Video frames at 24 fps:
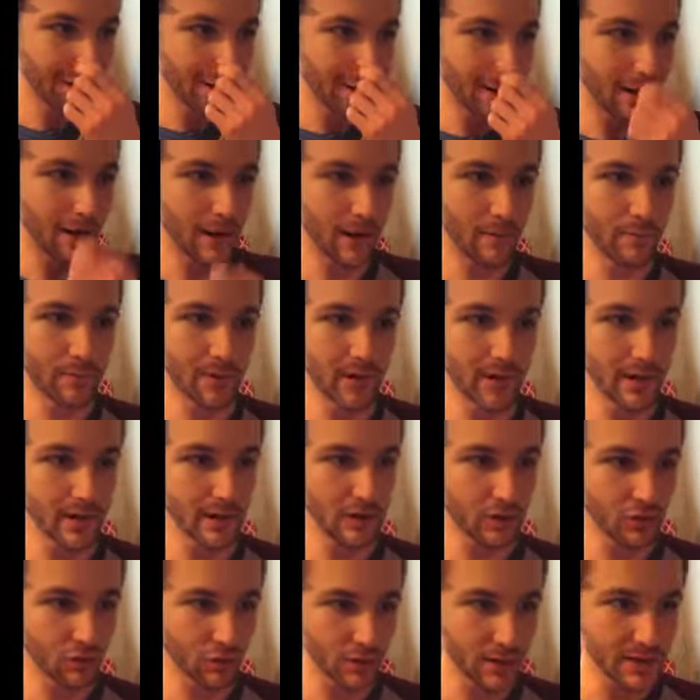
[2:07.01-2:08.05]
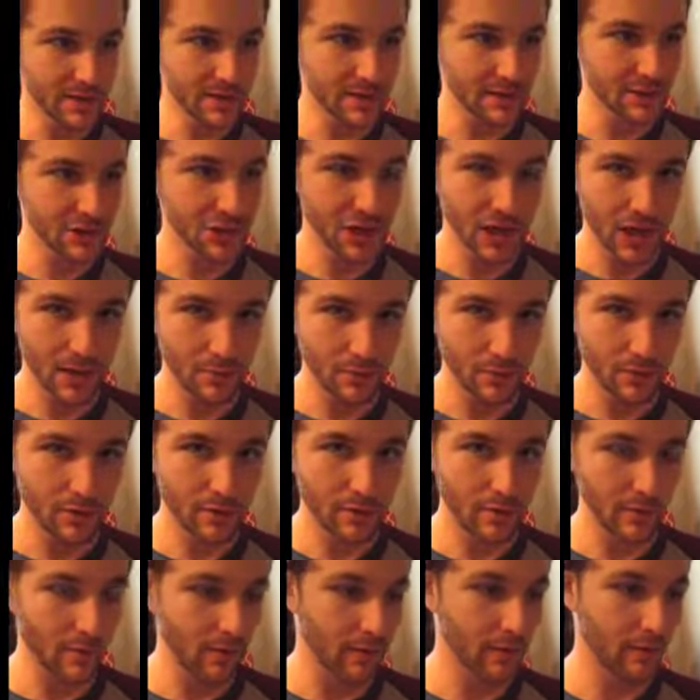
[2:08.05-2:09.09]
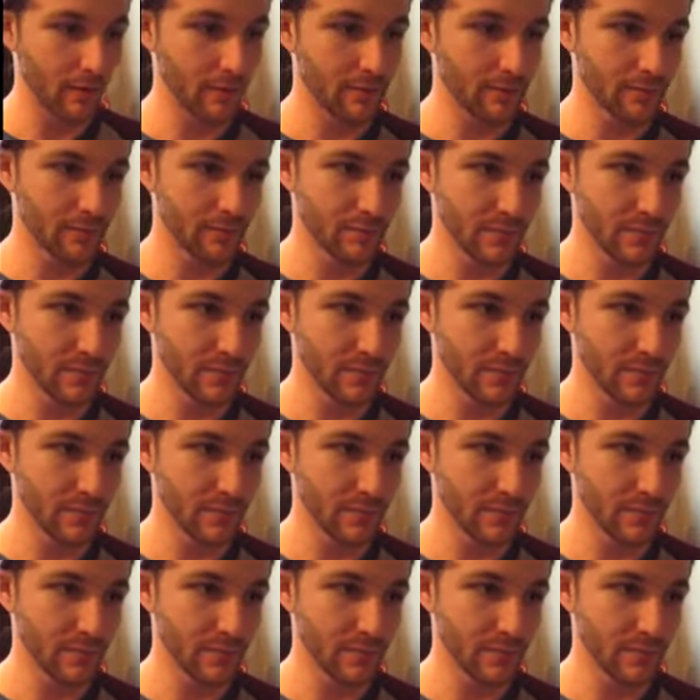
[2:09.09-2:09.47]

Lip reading: They increase the chamber,